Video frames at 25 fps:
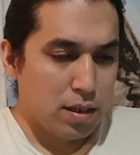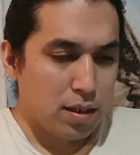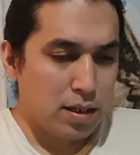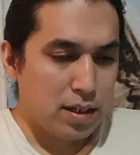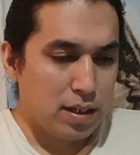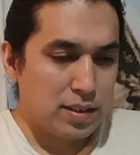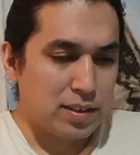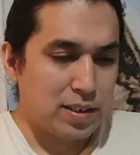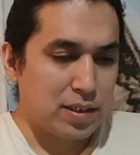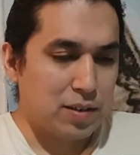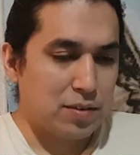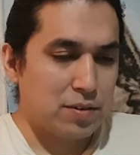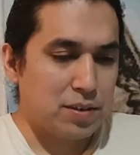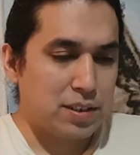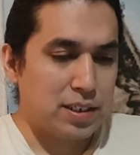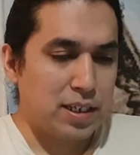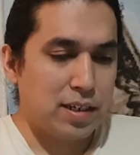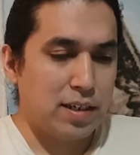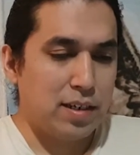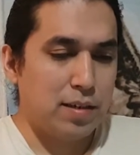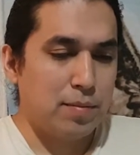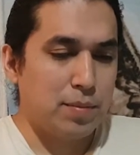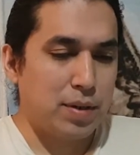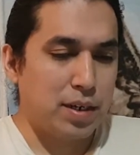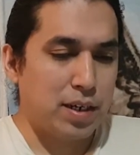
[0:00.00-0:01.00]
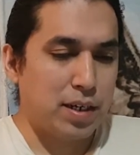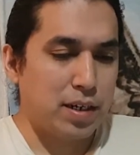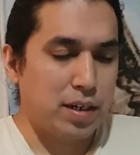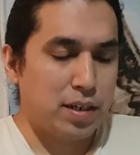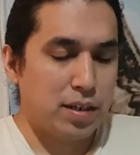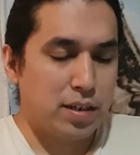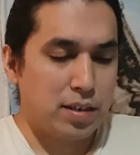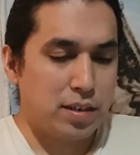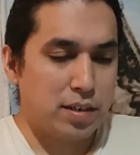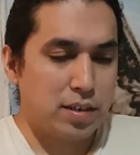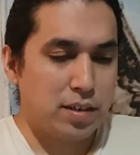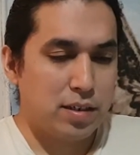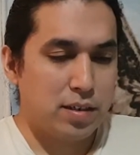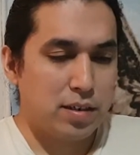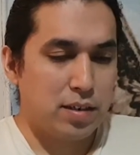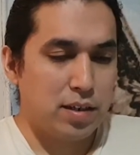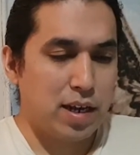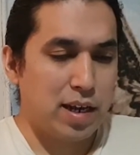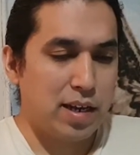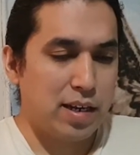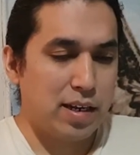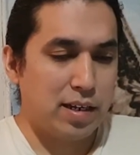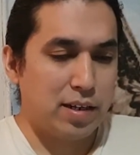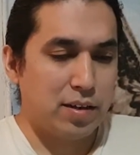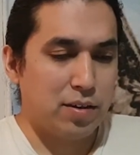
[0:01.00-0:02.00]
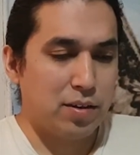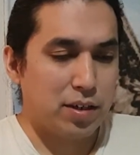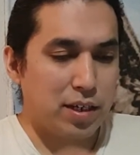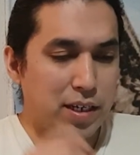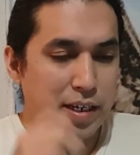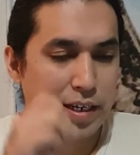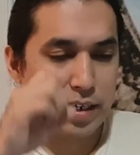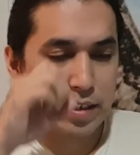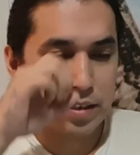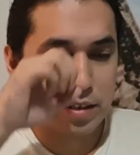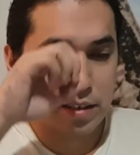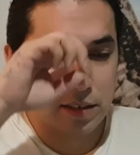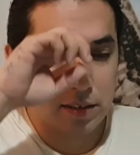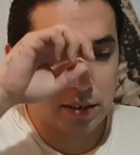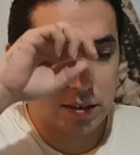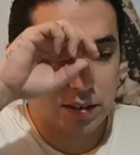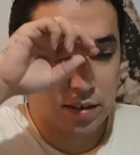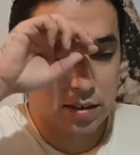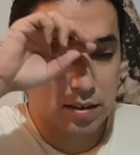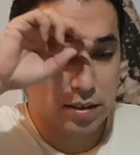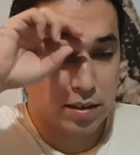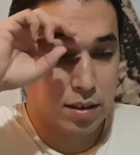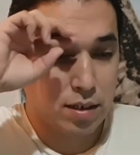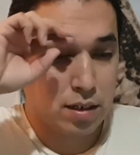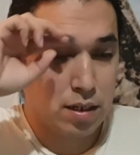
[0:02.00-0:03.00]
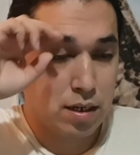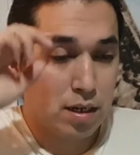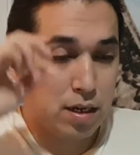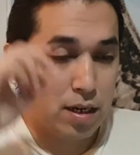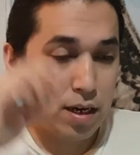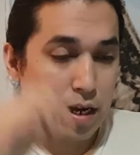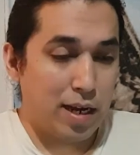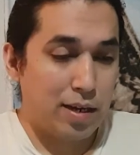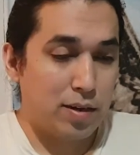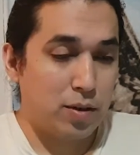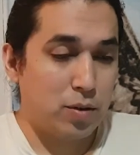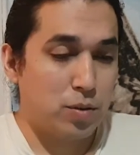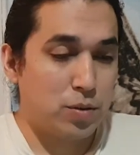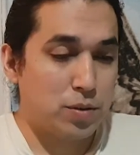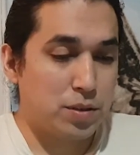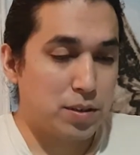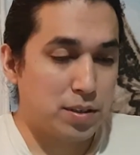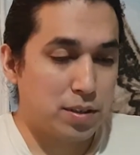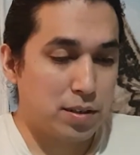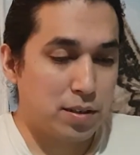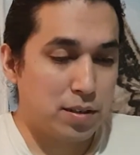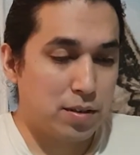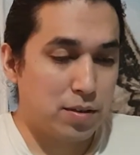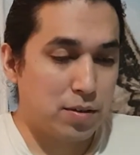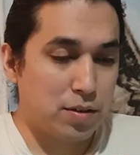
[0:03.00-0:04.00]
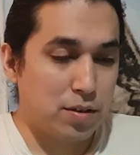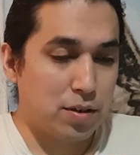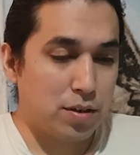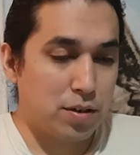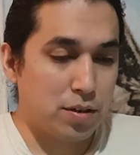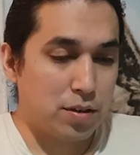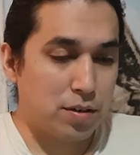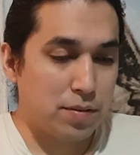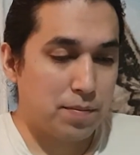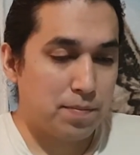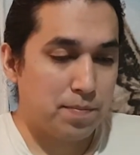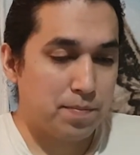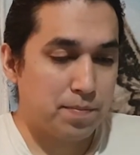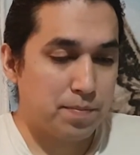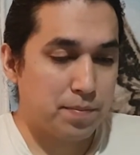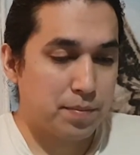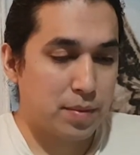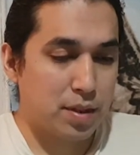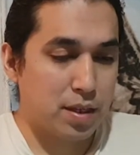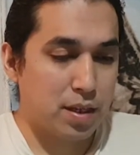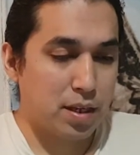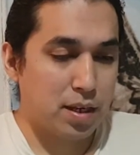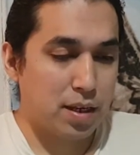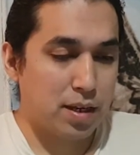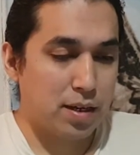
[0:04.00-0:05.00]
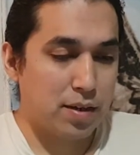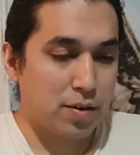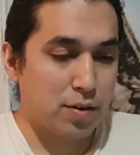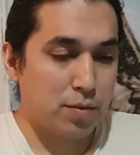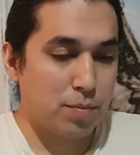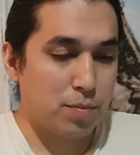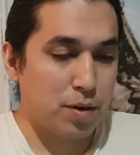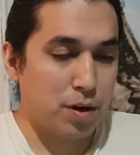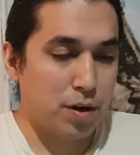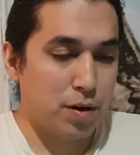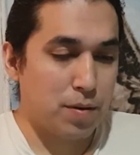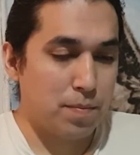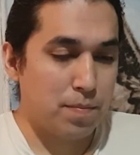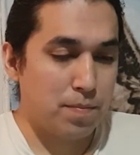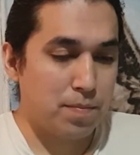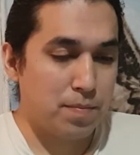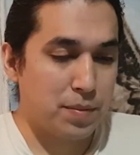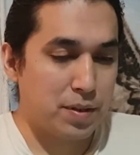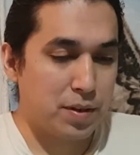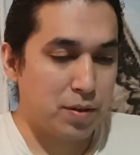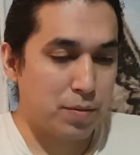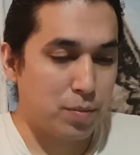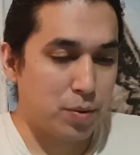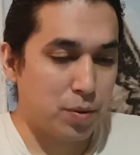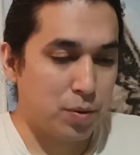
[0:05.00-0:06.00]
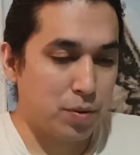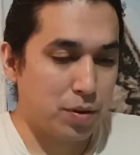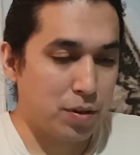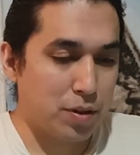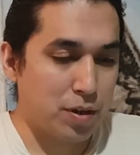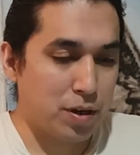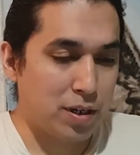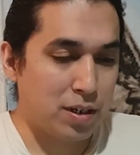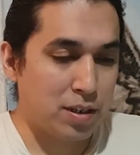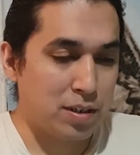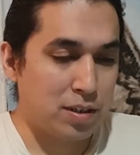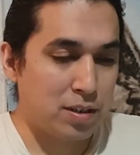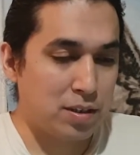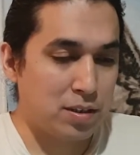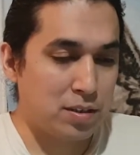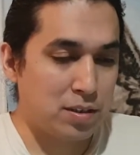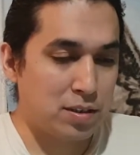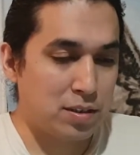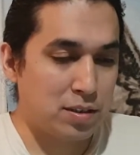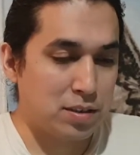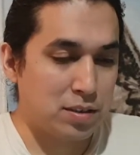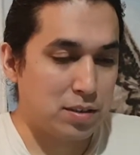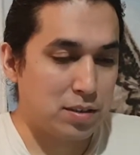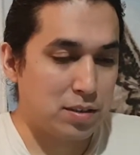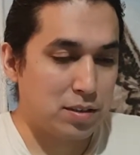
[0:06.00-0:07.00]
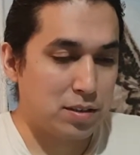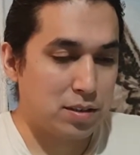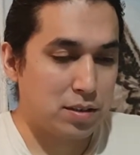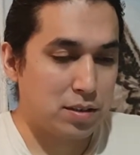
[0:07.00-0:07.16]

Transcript: As I was ending looking at this, I noticed a little girl and her mom. They're both non-indigenous.